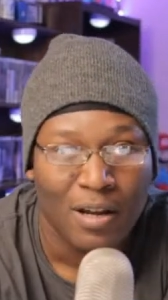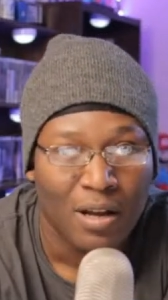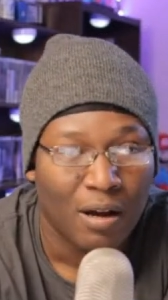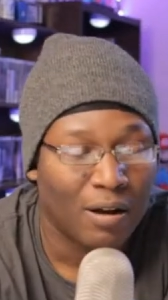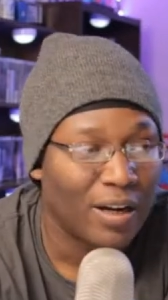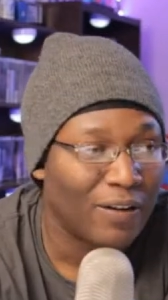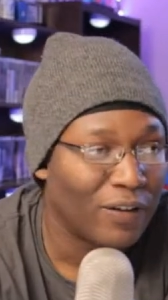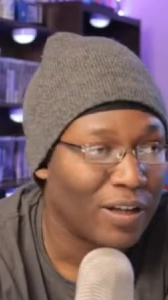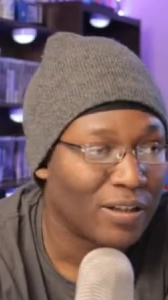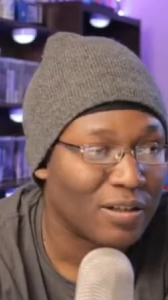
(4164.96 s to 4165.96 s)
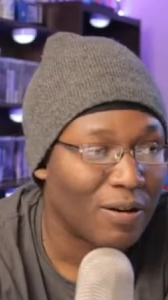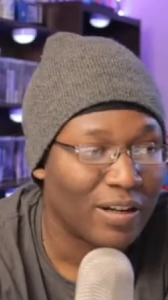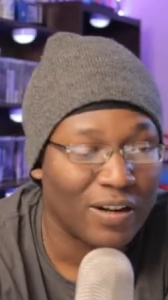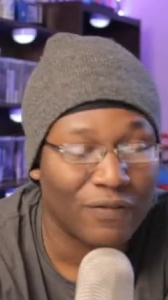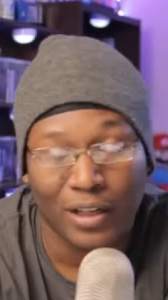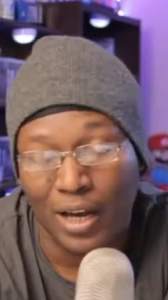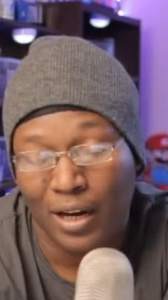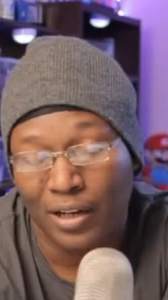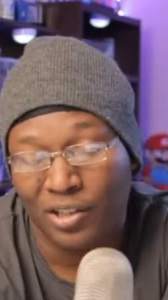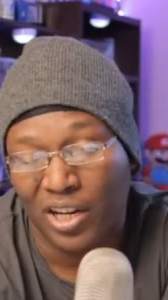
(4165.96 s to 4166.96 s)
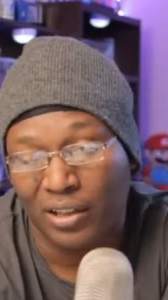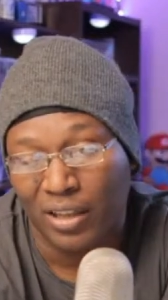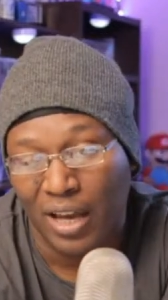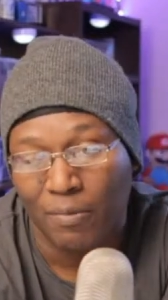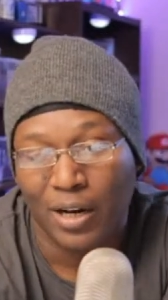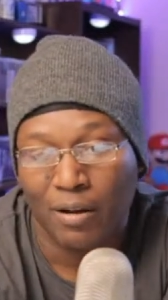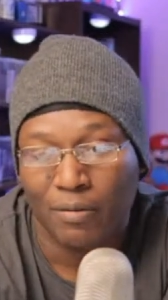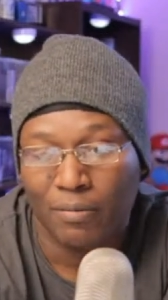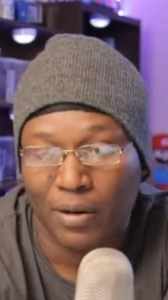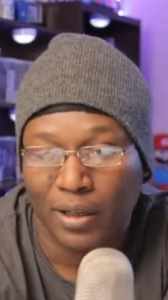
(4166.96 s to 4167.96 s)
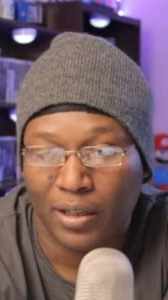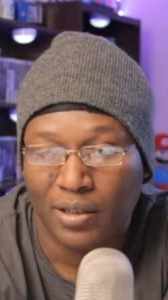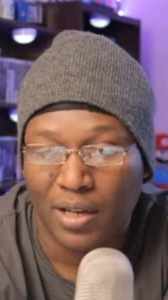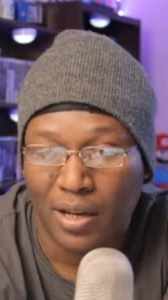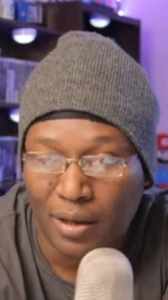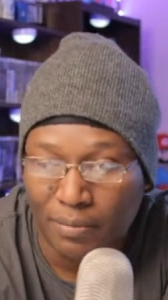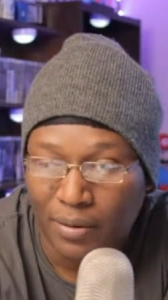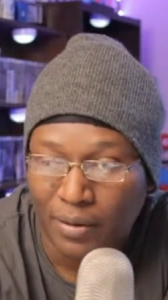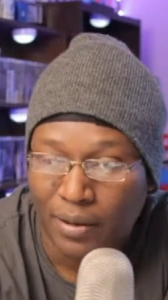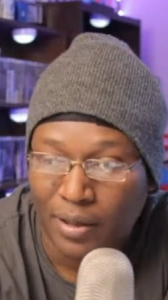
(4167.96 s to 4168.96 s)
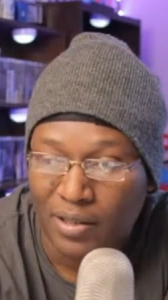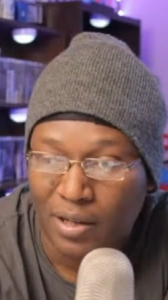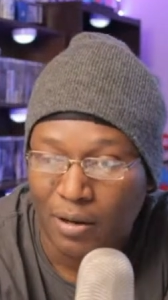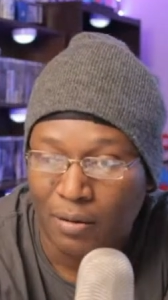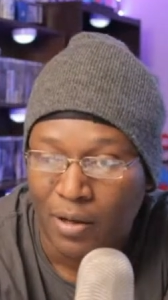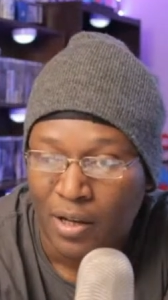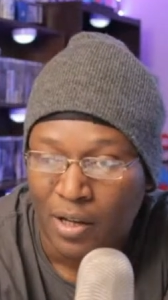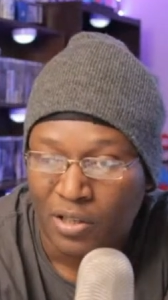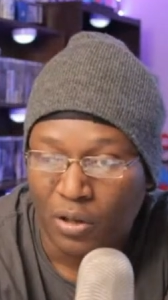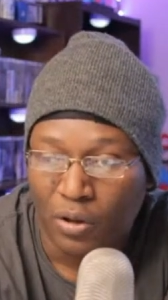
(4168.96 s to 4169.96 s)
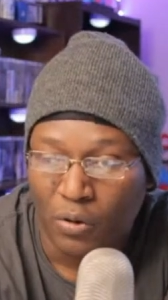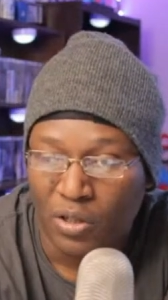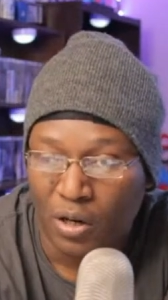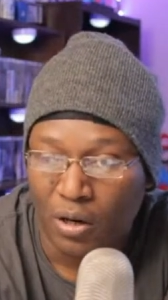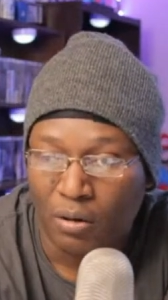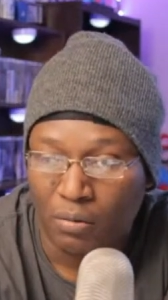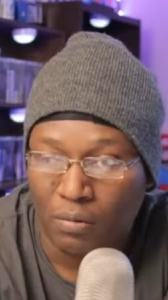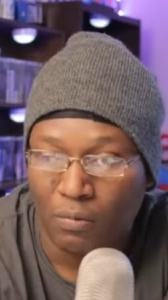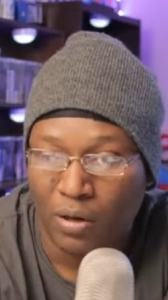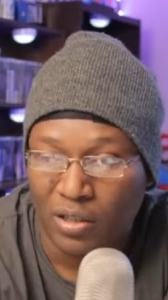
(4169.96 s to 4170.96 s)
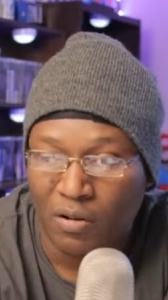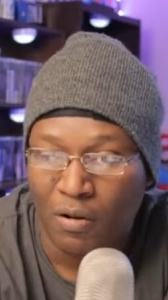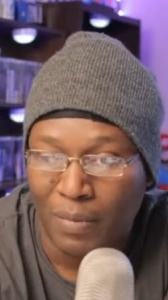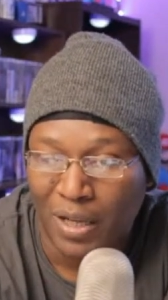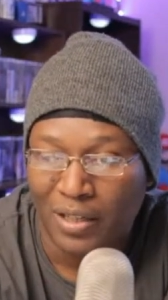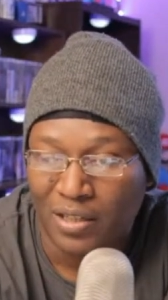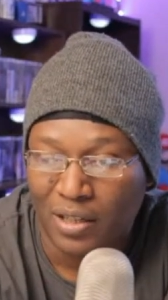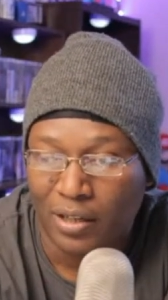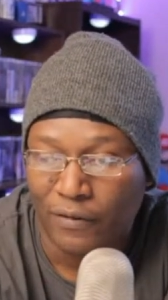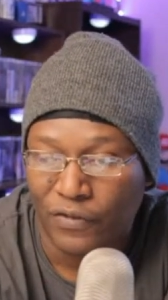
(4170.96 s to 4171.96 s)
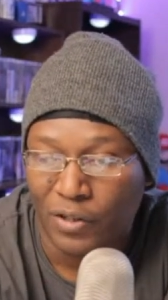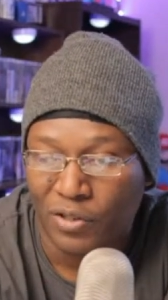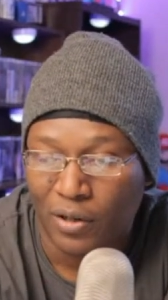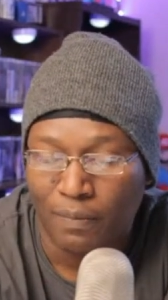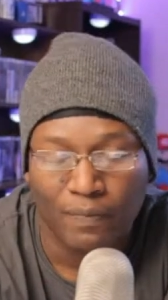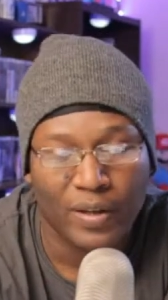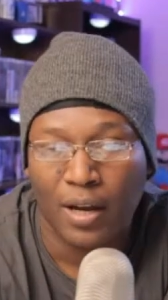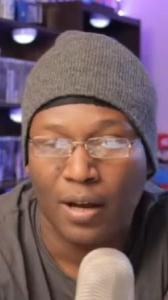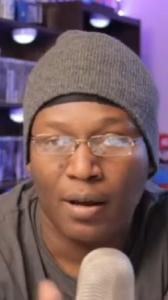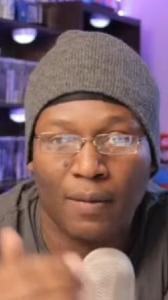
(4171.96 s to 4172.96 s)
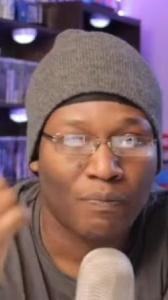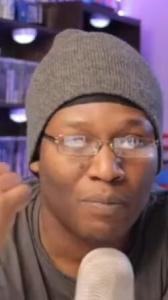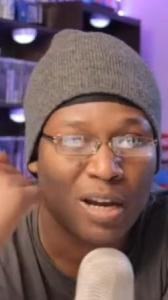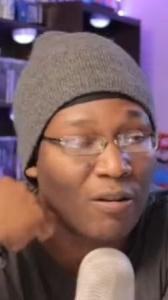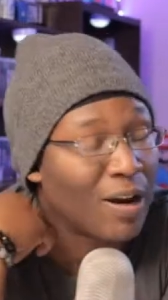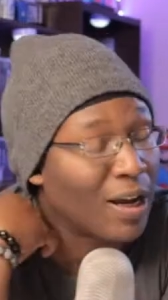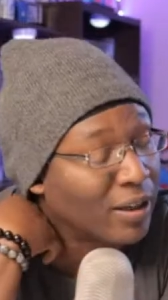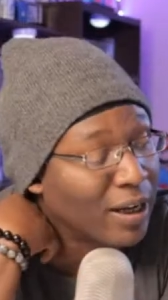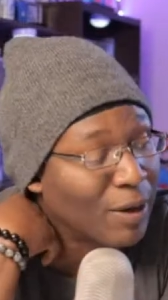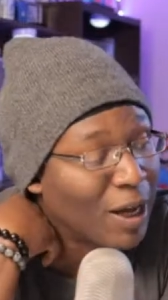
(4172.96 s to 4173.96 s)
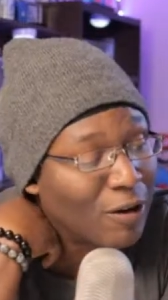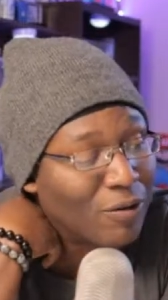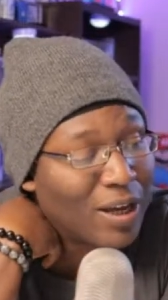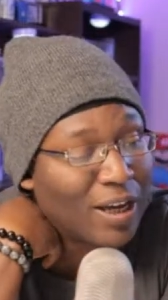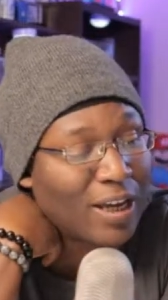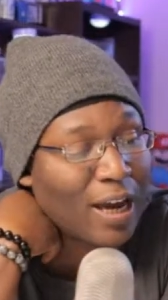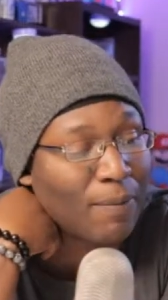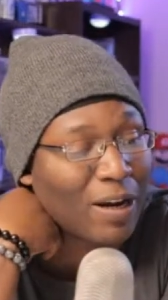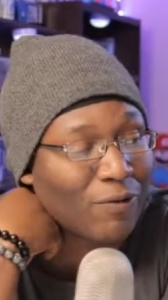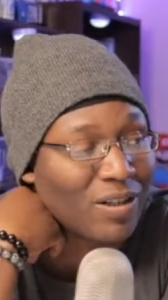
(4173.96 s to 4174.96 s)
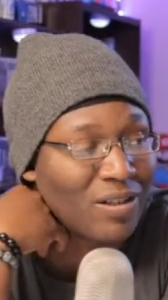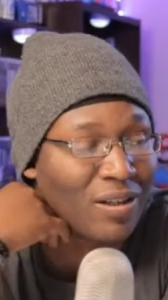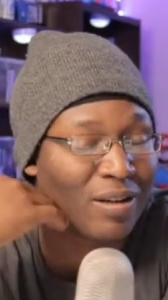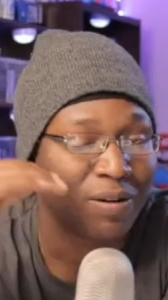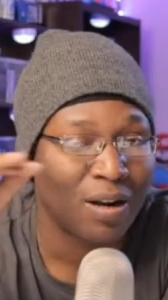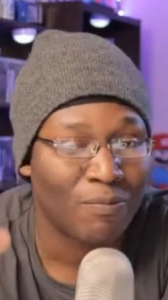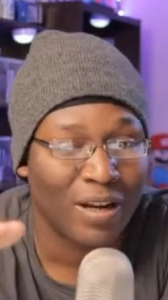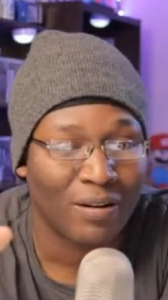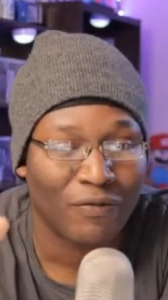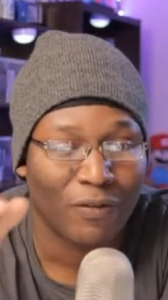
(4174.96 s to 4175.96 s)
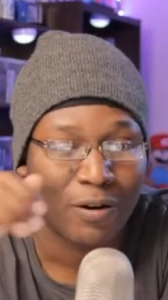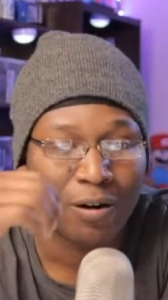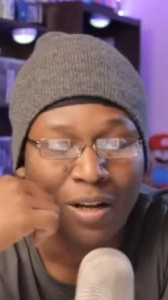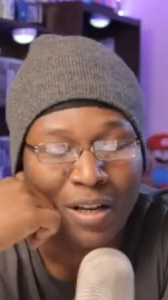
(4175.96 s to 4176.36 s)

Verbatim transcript: on netflix so i definitely gotta check that one out when i get time and so so those are what's on my list in the near future um my hero academia i know they came back recently but i'm waiting for